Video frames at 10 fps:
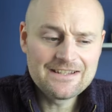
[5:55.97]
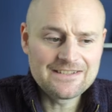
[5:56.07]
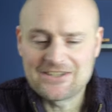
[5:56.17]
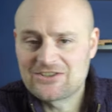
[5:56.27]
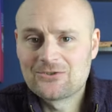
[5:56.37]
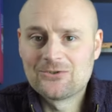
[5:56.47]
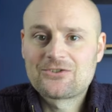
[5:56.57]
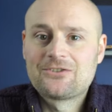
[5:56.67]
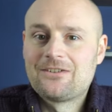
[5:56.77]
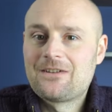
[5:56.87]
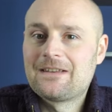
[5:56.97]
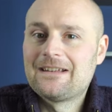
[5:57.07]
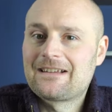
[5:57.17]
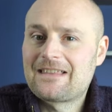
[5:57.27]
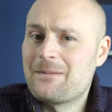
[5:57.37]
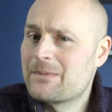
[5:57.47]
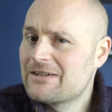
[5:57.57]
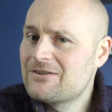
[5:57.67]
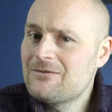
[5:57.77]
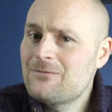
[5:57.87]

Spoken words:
distortion or anything like that, but I do